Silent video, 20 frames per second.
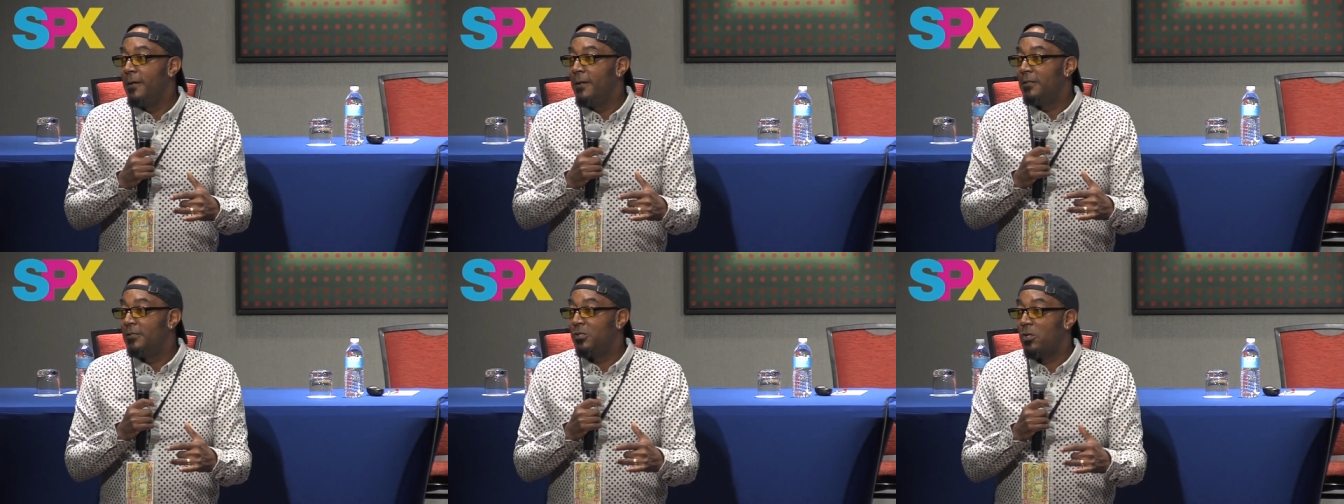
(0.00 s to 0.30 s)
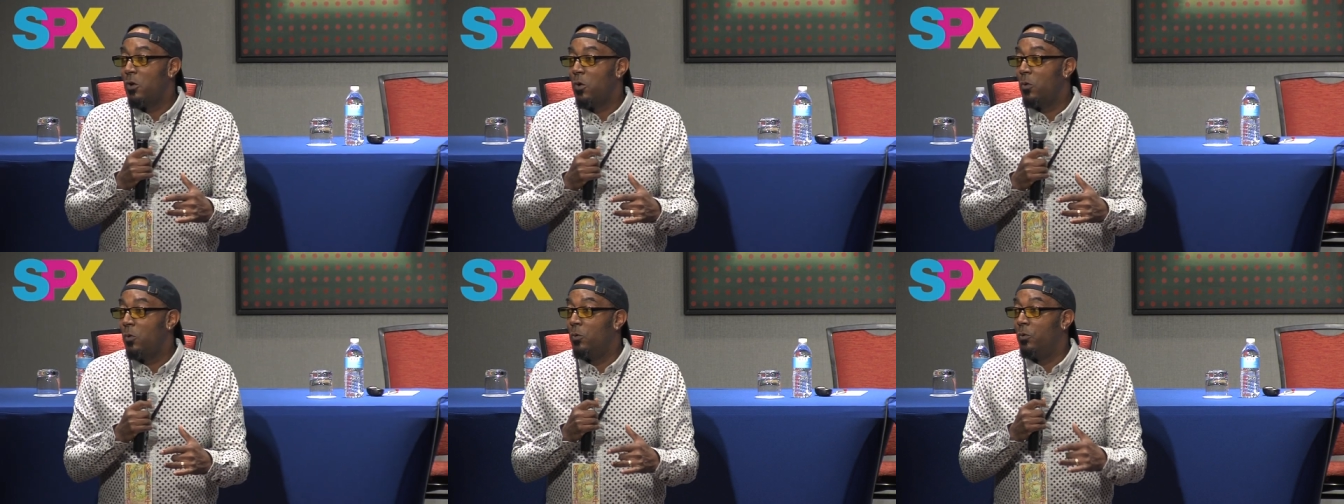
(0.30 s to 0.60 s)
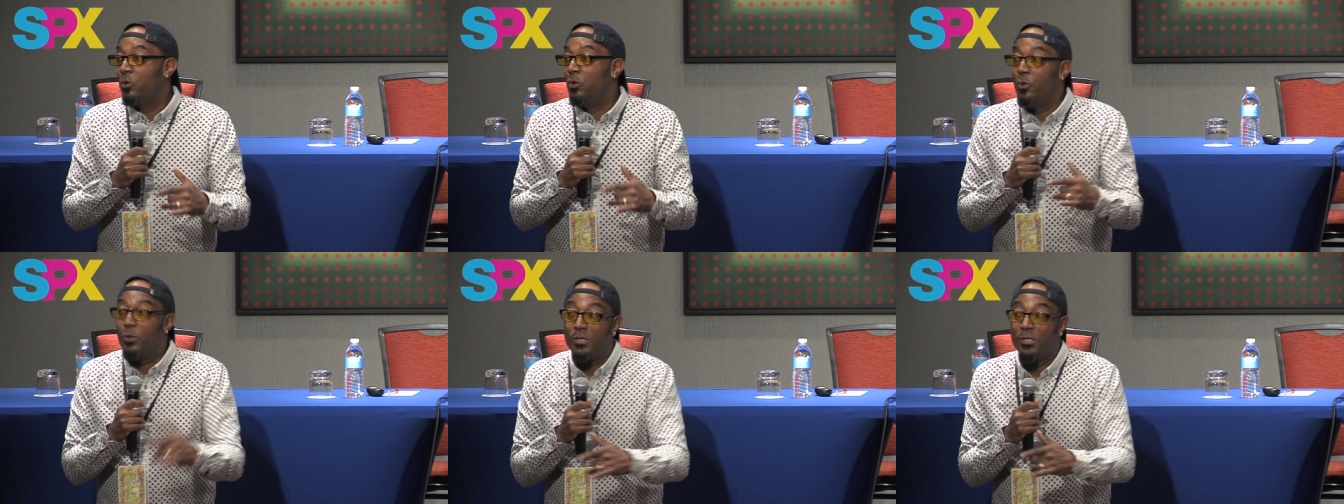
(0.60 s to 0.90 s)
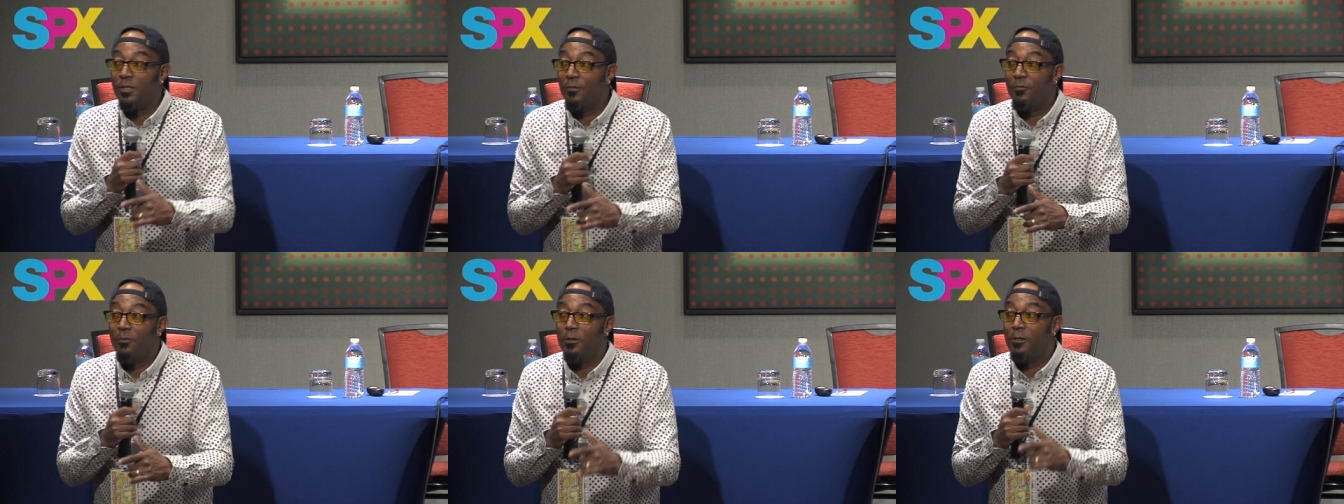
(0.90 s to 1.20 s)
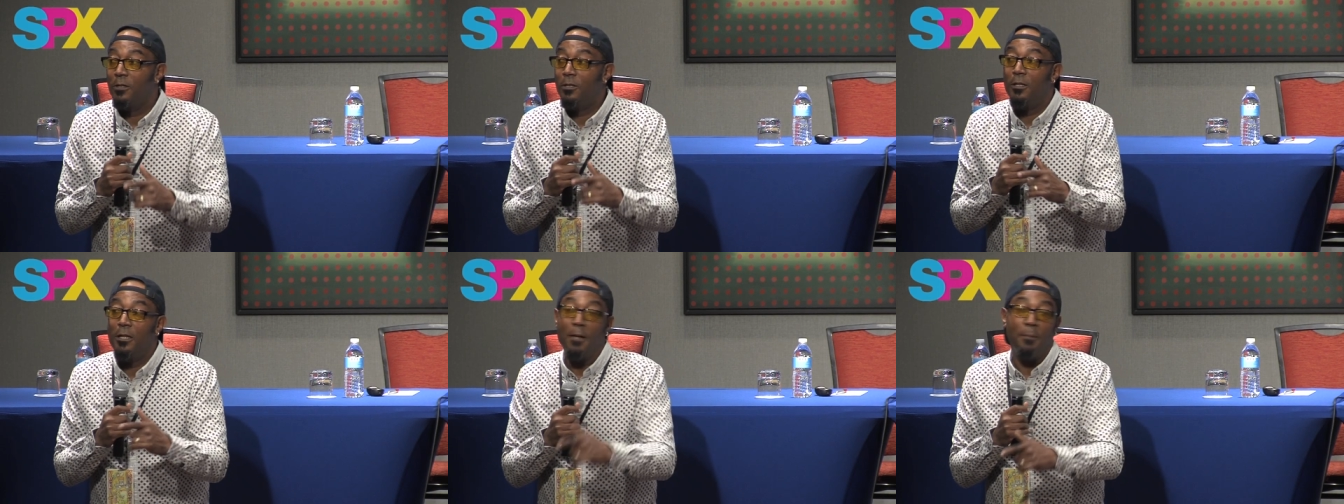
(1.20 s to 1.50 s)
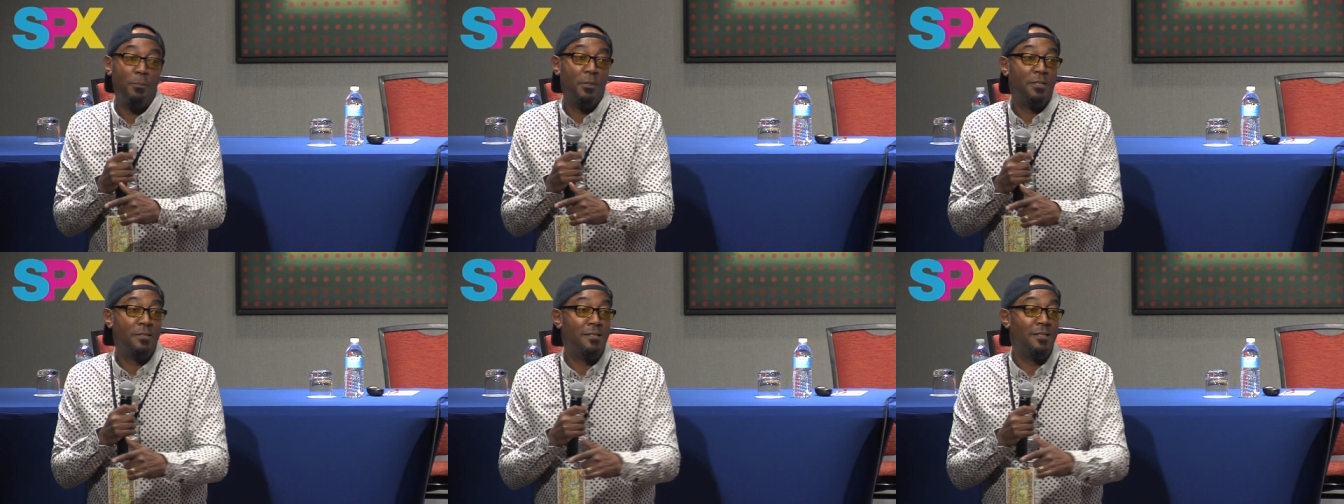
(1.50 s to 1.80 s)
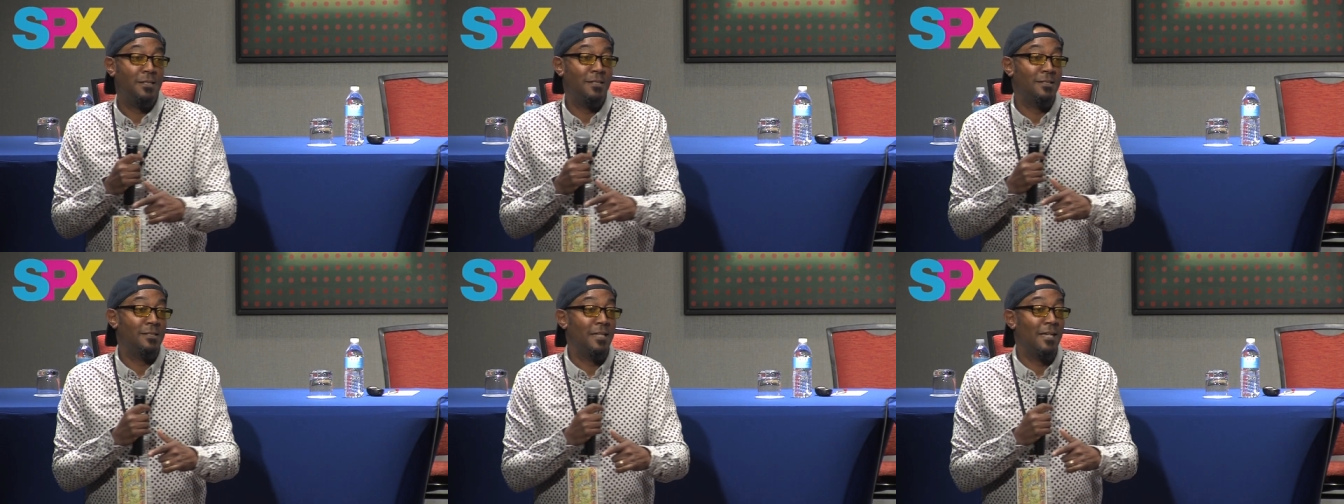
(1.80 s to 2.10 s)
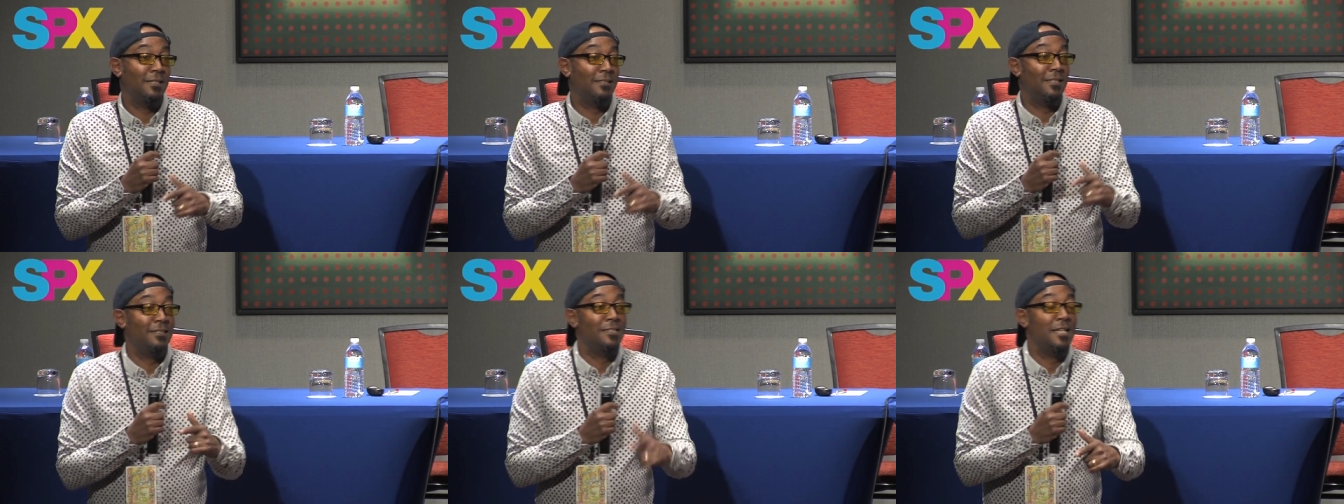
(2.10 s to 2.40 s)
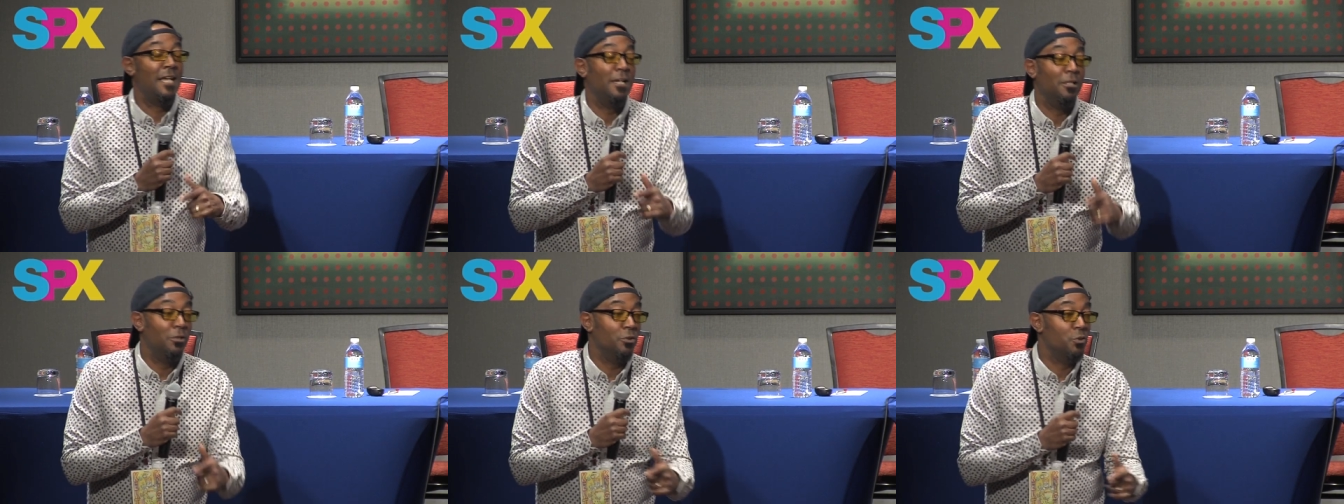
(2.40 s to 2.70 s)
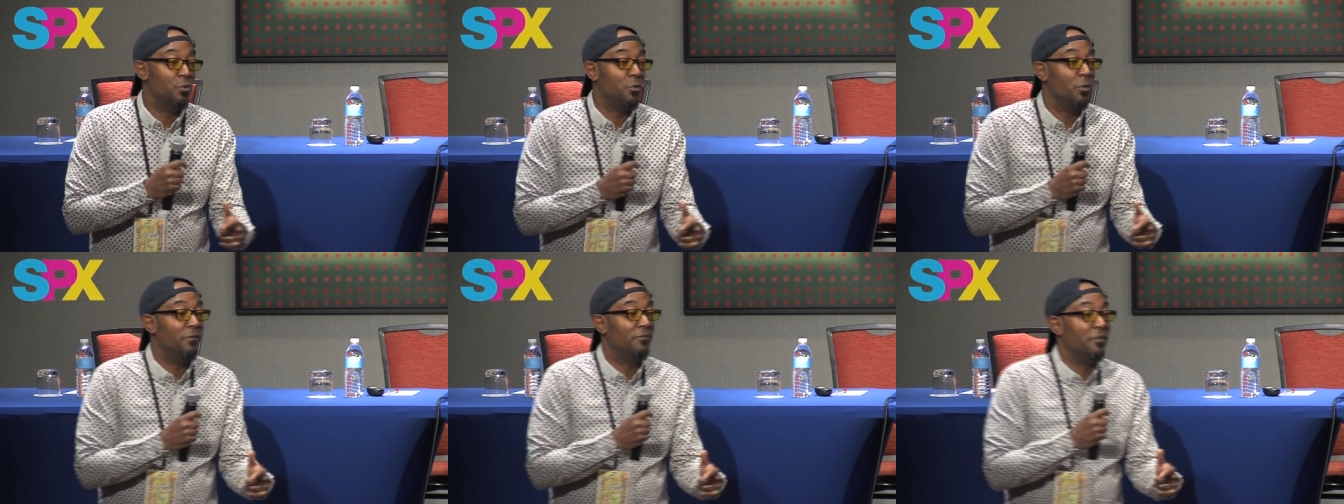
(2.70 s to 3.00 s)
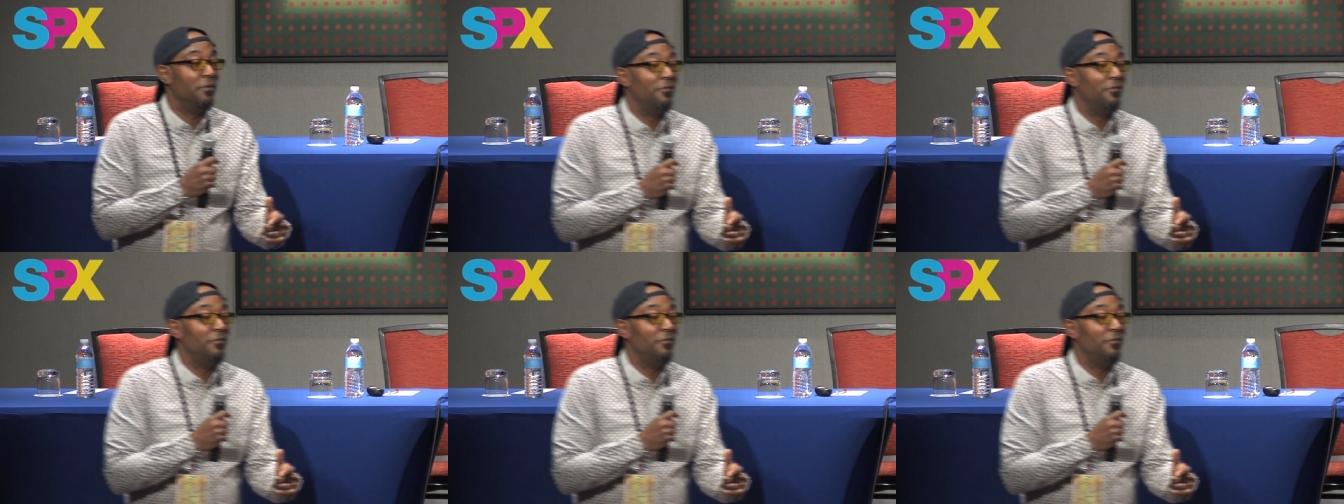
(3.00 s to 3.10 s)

So Christopher Columbus is like the Taylor Swift